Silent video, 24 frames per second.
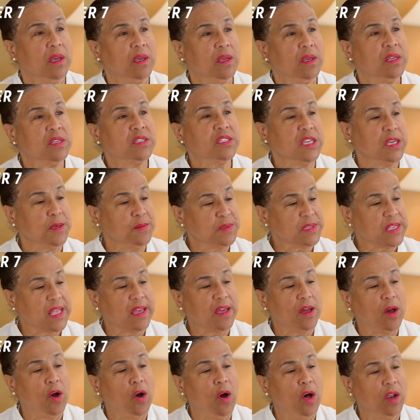It seems
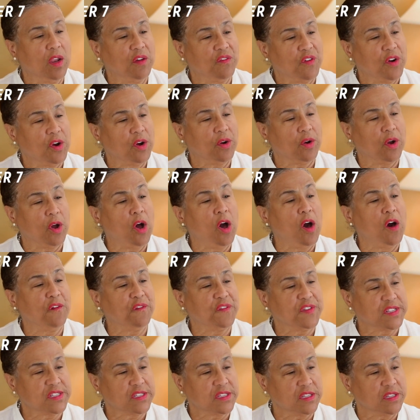like all of our
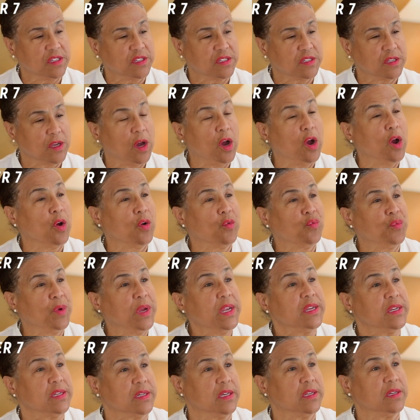offices are
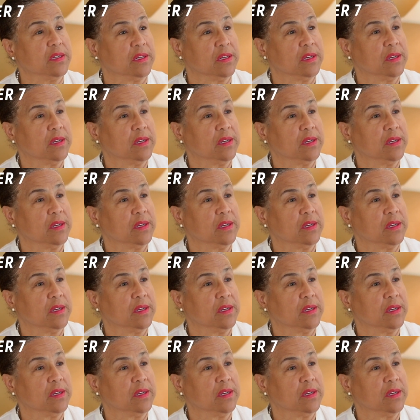rented.